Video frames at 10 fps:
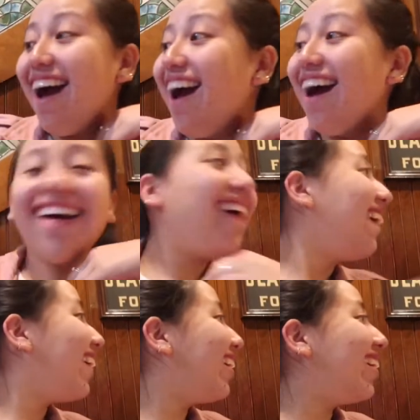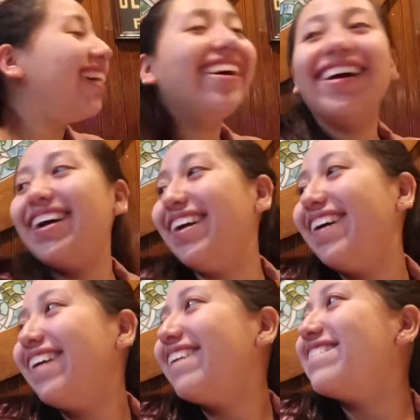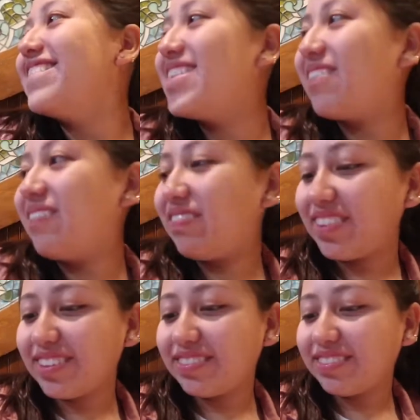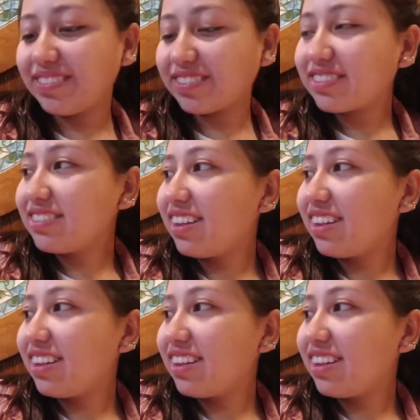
There's a bunch of napkins in the middle too if you Thank you. Thank